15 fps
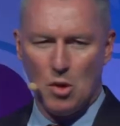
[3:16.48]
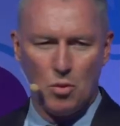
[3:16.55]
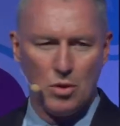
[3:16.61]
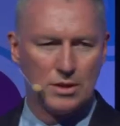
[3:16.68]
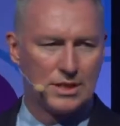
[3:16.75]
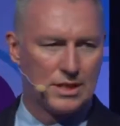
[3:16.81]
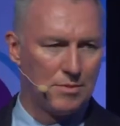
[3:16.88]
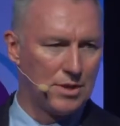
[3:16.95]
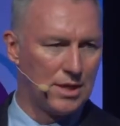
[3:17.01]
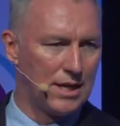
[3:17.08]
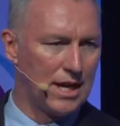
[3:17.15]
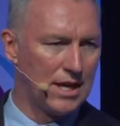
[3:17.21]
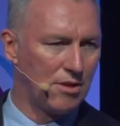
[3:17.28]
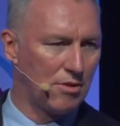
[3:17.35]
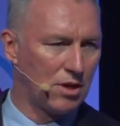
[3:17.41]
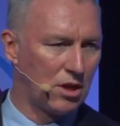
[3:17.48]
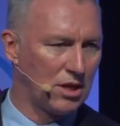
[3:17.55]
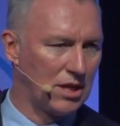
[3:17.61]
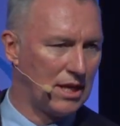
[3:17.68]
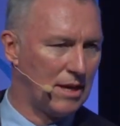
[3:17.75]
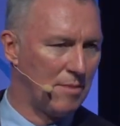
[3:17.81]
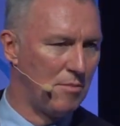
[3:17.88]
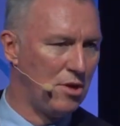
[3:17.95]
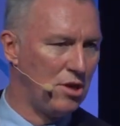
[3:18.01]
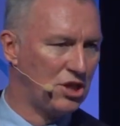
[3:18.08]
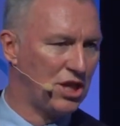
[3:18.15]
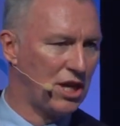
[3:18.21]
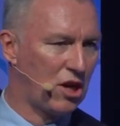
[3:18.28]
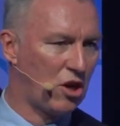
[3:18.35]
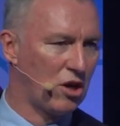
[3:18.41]
Whereas some of the
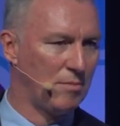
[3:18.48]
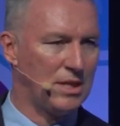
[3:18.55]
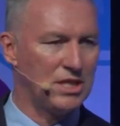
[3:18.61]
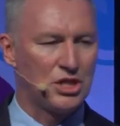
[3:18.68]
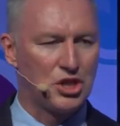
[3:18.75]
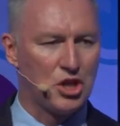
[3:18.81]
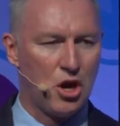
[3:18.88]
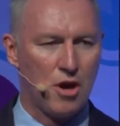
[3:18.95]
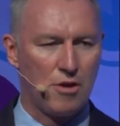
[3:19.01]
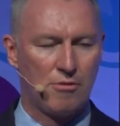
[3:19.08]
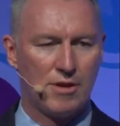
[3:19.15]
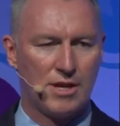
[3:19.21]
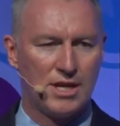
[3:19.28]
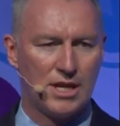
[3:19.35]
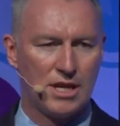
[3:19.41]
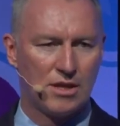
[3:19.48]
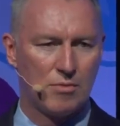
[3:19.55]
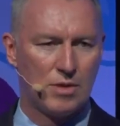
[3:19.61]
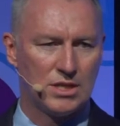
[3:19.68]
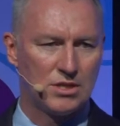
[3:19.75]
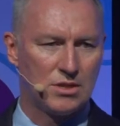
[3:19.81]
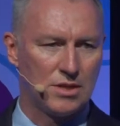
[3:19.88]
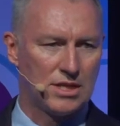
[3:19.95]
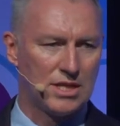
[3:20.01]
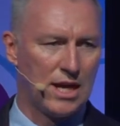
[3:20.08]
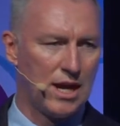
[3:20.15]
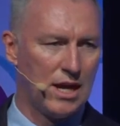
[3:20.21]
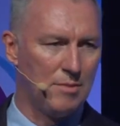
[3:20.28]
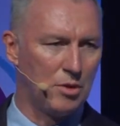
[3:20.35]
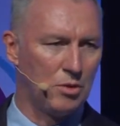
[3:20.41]
emerging economies, China and India, the ones on the
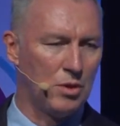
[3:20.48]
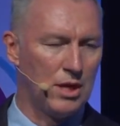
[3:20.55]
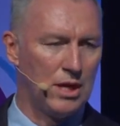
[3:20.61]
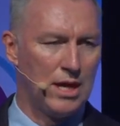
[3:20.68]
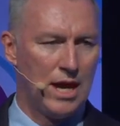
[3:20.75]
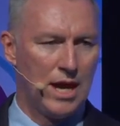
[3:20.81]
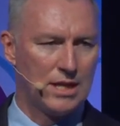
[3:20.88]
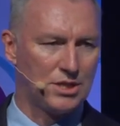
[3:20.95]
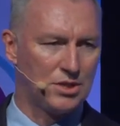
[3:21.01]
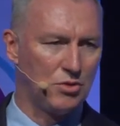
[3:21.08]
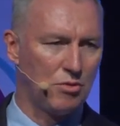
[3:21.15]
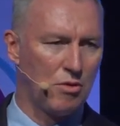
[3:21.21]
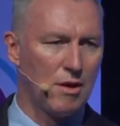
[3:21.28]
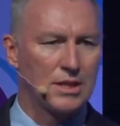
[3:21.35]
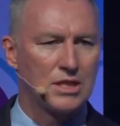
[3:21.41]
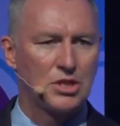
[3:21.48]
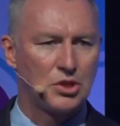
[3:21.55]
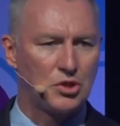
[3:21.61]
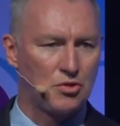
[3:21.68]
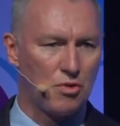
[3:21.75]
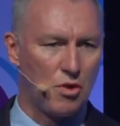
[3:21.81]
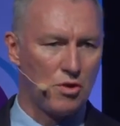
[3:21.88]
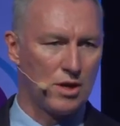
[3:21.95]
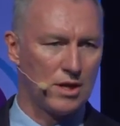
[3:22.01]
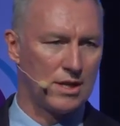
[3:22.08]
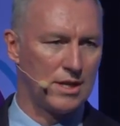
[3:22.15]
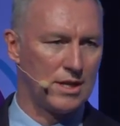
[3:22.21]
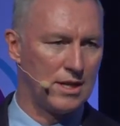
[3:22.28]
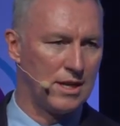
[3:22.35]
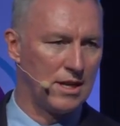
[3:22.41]
table, are still growing stronger
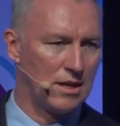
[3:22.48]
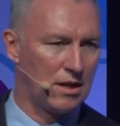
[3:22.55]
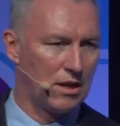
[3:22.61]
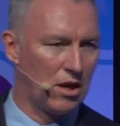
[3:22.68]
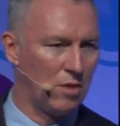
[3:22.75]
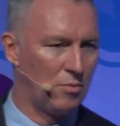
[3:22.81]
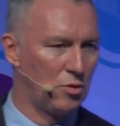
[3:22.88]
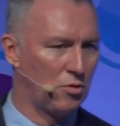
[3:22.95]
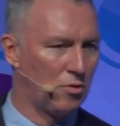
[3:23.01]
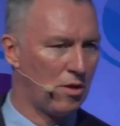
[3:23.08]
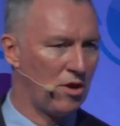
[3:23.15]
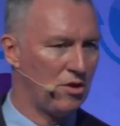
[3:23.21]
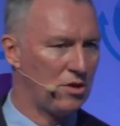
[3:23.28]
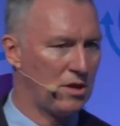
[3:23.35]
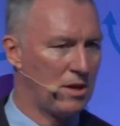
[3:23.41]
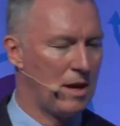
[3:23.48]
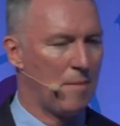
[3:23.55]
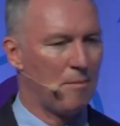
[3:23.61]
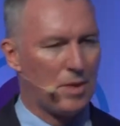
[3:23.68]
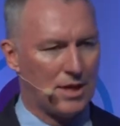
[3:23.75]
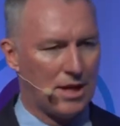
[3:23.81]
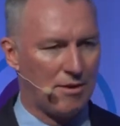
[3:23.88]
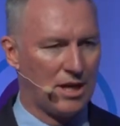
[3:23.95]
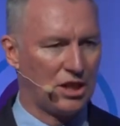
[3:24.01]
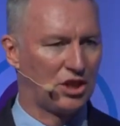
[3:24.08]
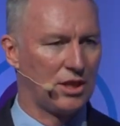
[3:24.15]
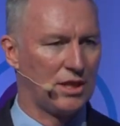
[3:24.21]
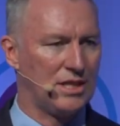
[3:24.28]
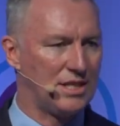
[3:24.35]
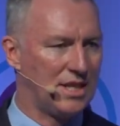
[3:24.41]
than global growth, but they're
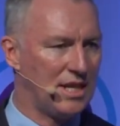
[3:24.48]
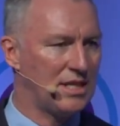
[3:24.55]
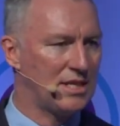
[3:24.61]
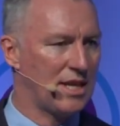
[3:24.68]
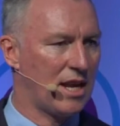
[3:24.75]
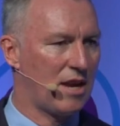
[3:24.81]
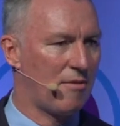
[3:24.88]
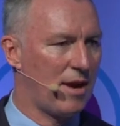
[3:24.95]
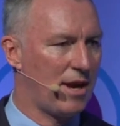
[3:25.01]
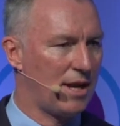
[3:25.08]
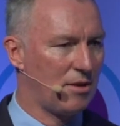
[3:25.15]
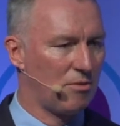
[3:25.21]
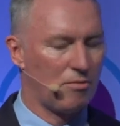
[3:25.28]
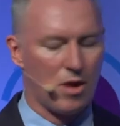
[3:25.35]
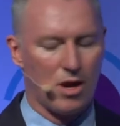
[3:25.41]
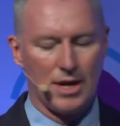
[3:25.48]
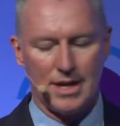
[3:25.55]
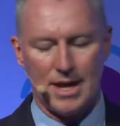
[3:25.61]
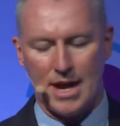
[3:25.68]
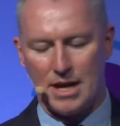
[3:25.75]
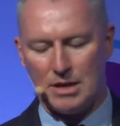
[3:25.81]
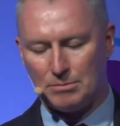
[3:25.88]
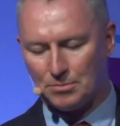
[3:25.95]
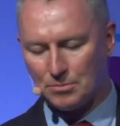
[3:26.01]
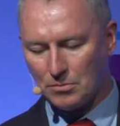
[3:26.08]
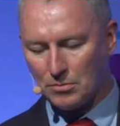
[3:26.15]
actually decelerating right now.